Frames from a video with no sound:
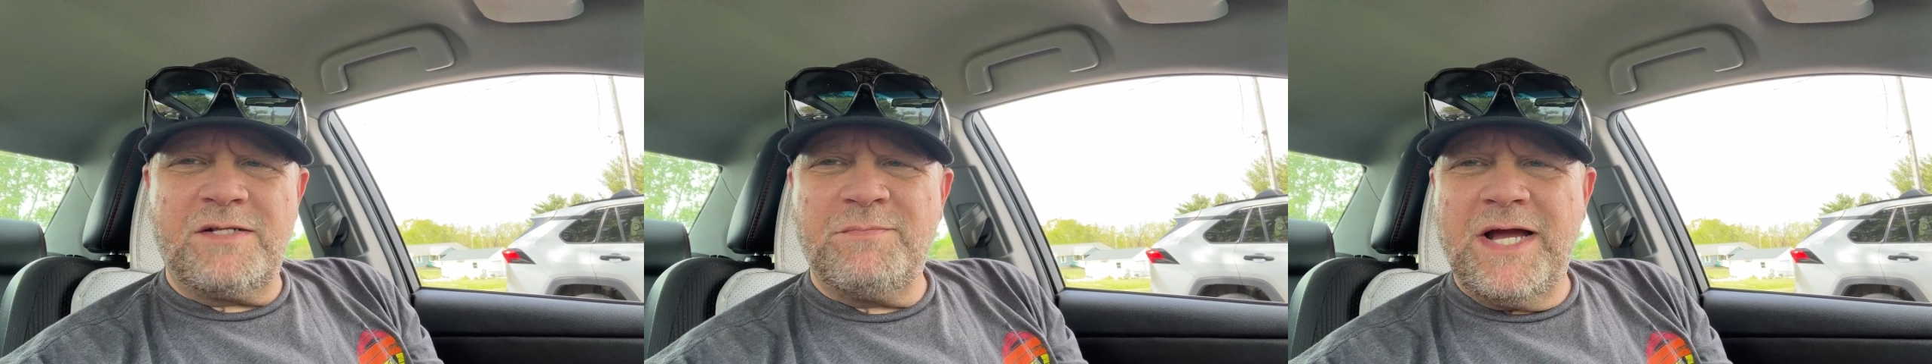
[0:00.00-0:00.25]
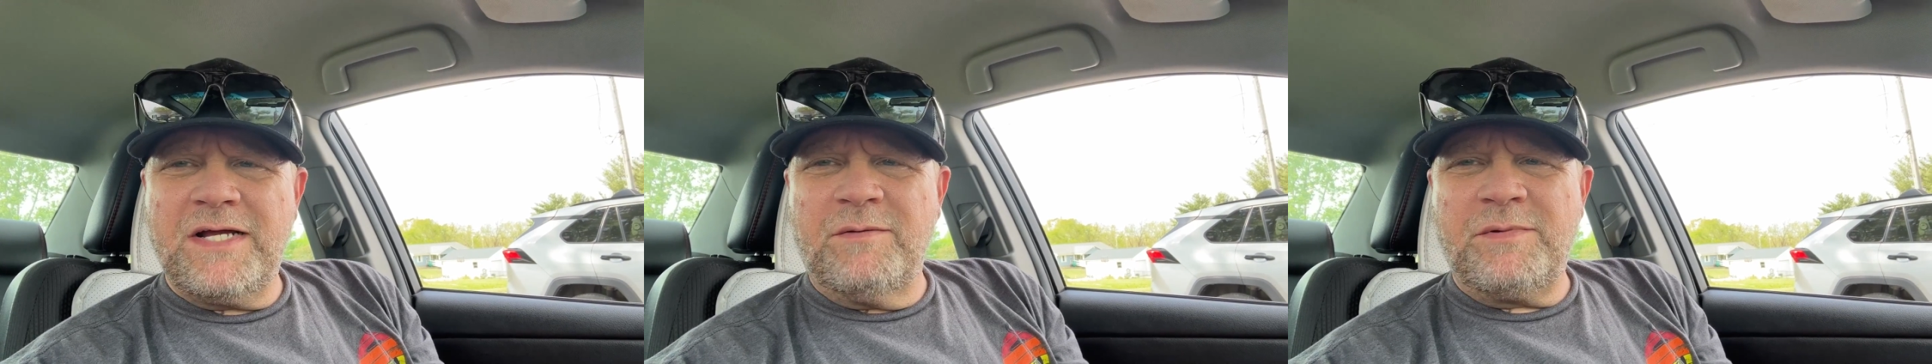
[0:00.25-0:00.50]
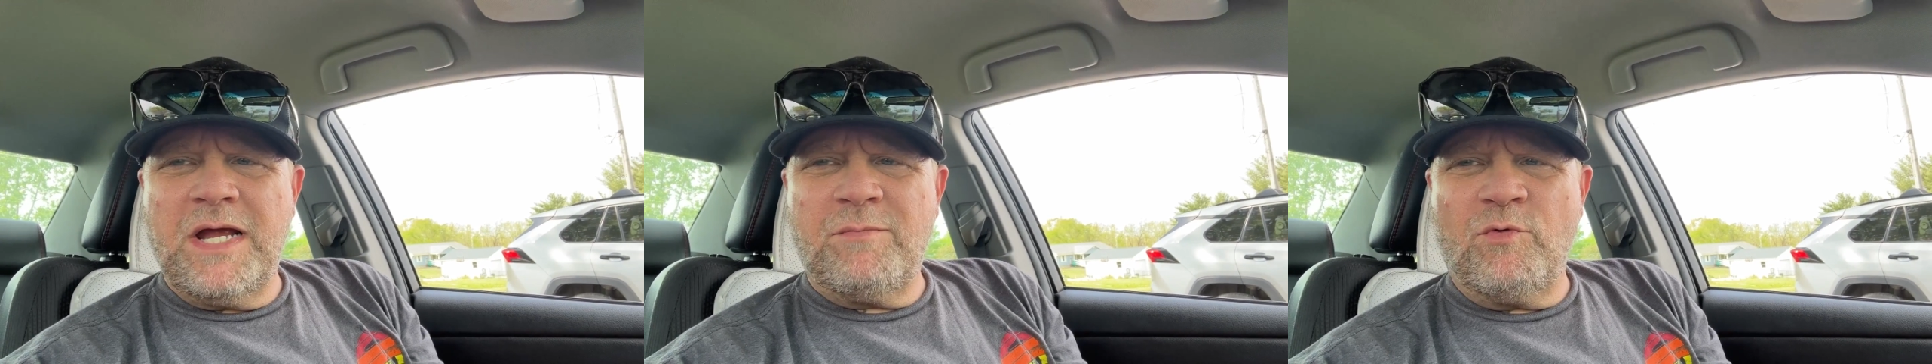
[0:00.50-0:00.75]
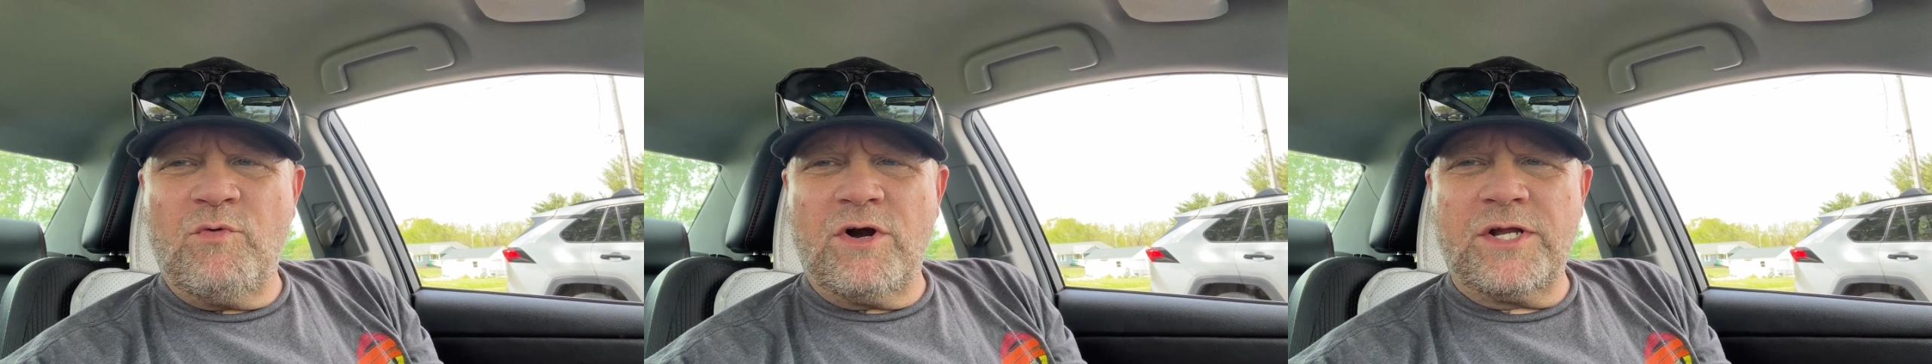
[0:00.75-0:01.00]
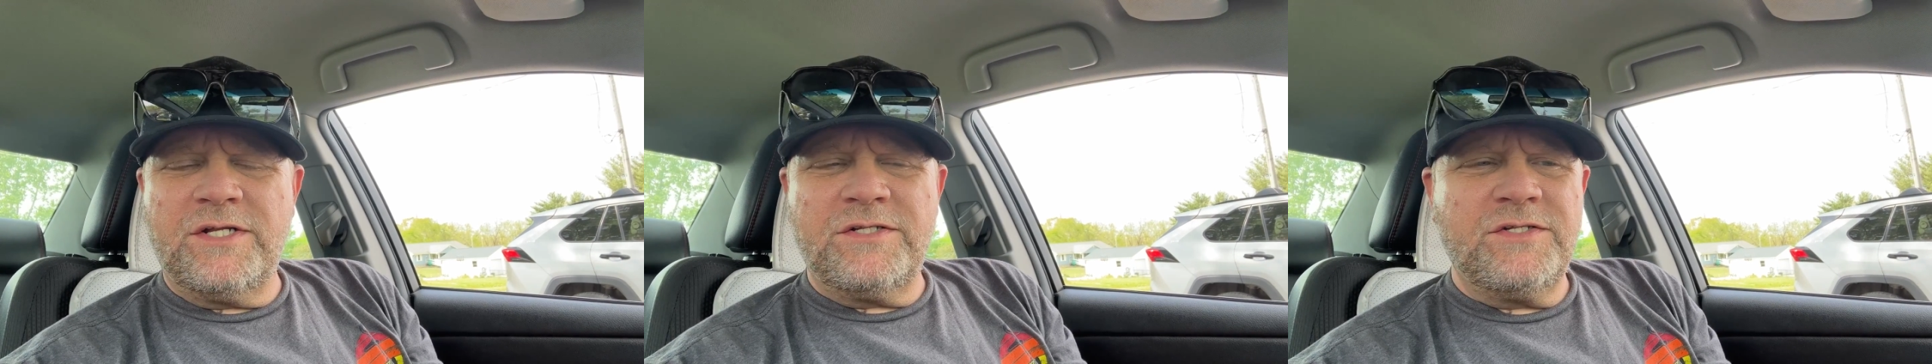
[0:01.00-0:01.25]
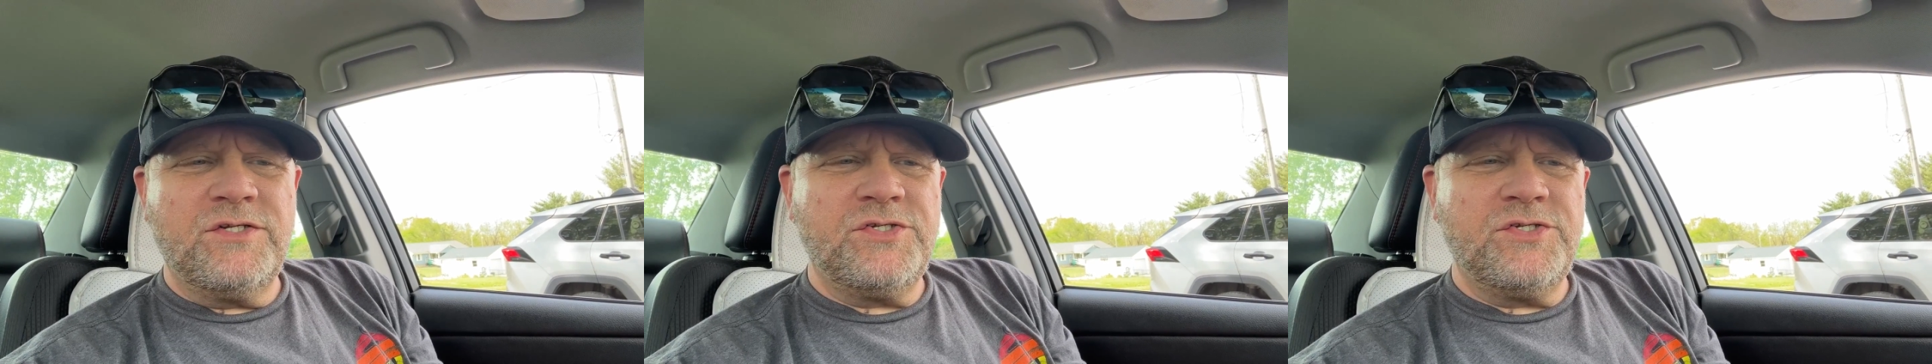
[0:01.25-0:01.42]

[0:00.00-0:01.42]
the backup camera working,